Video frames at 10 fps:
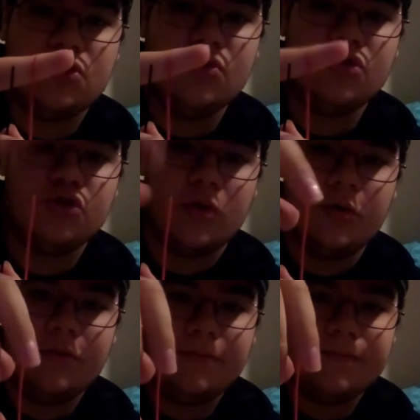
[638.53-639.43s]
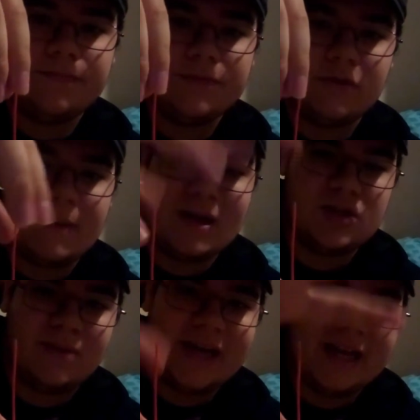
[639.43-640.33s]
to the drone. Right,
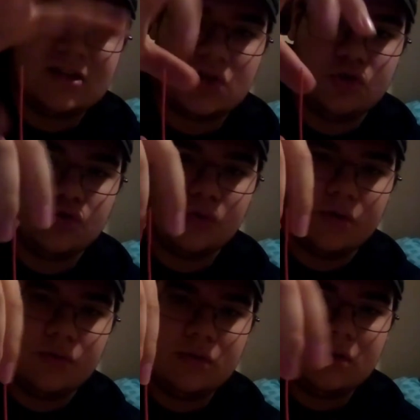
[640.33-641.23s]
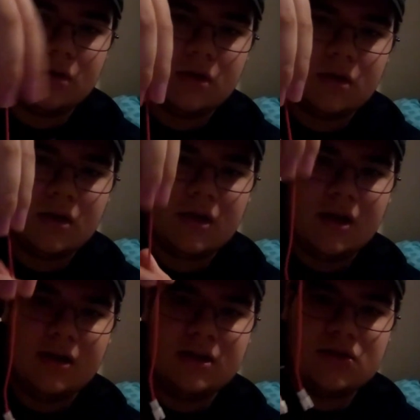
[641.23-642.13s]
imagine my hand's the drone,
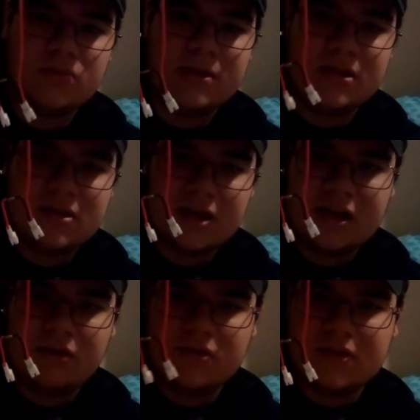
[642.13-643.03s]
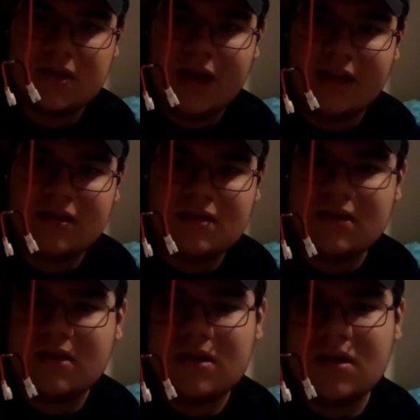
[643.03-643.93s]
and these will be sticking out this
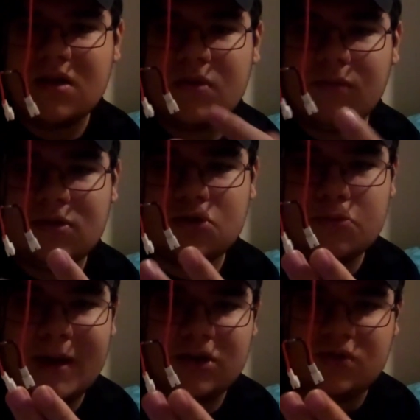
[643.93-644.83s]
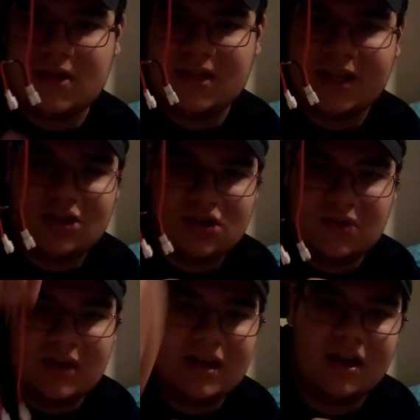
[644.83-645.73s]
end with 2 batteries attached to it.